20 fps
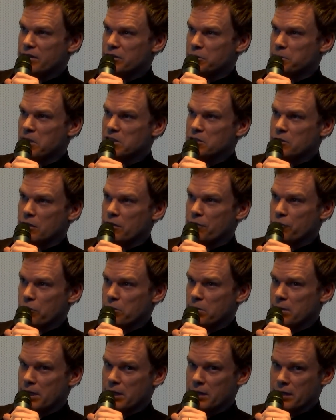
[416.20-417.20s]
especially if you're
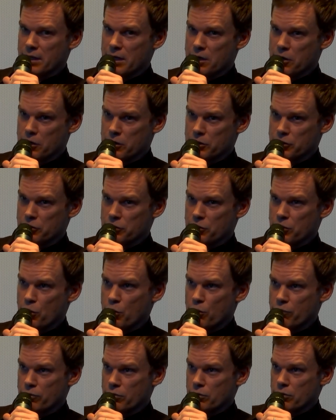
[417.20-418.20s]
playing a character
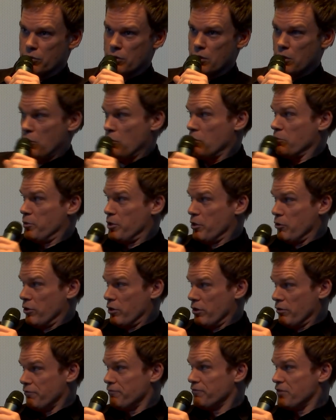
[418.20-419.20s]
over a long
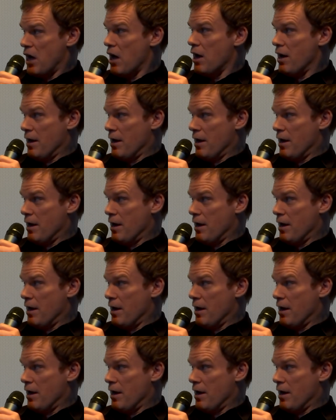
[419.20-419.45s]
period of time,